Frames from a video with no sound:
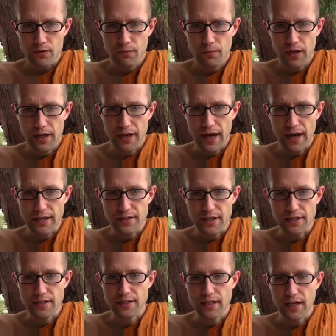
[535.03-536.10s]
but as
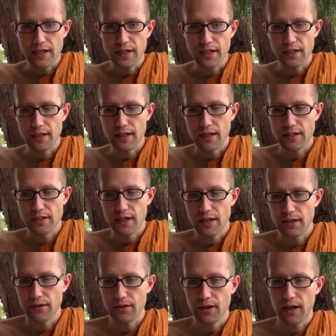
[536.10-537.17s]
I studied and as
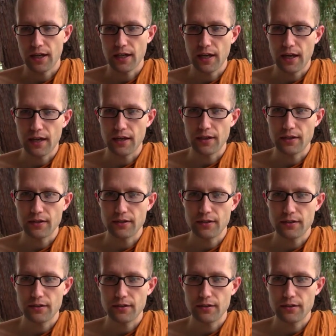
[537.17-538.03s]
I